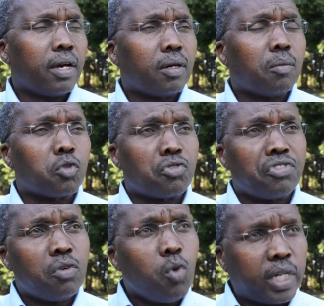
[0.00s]
almost
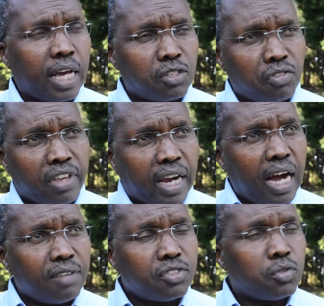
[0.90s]
3/4 of the
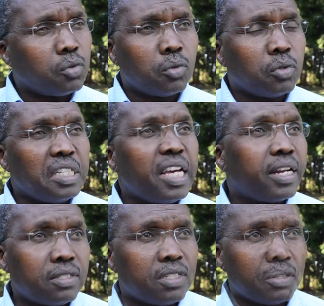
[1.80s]
calves to
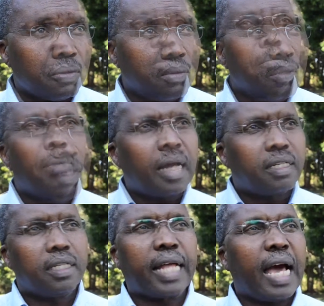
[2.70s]
nearly zero, but
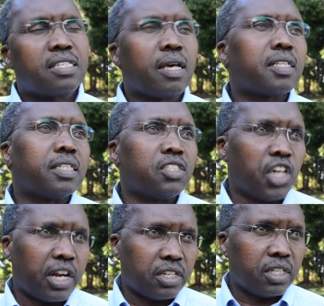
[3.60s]
it has certain
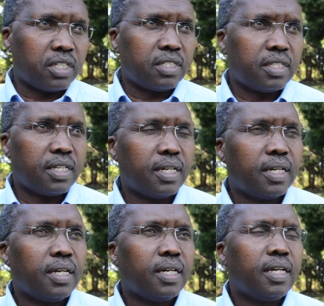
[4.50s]
challenges.
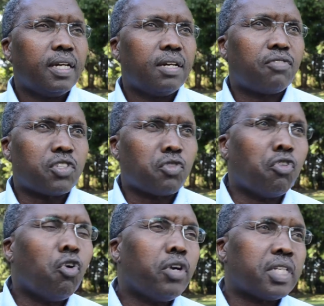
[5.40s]
First
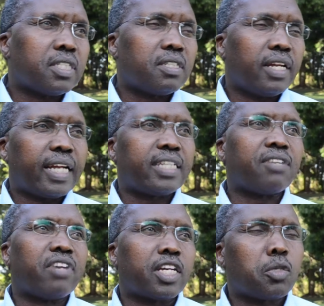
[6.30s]
of all, it's
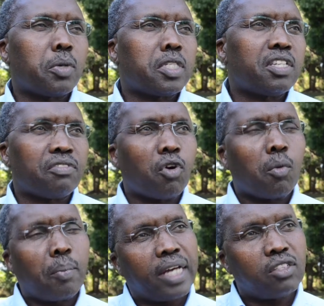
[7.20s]
relatively expensive
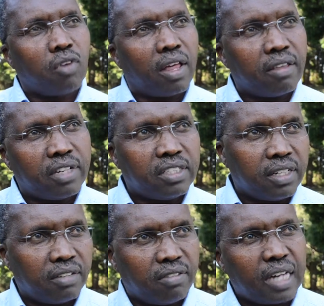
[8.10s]
compared to other
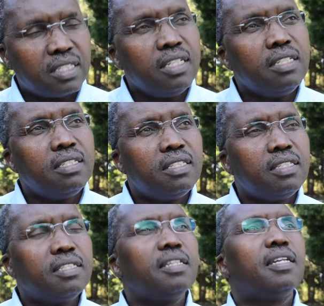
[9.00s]
veterinary vaccines.